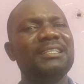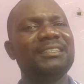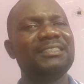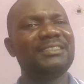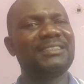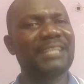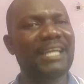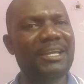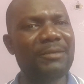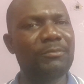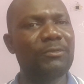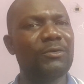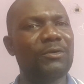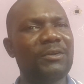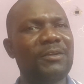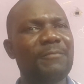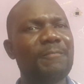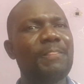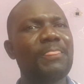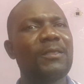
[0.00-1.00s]

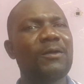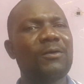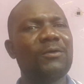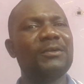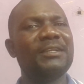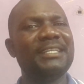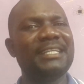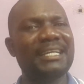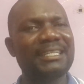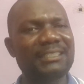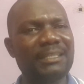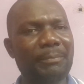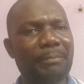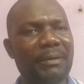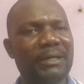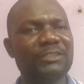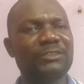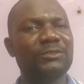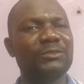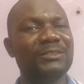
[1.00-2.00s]
Simon or the other
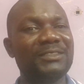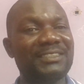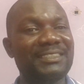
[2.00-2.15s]
person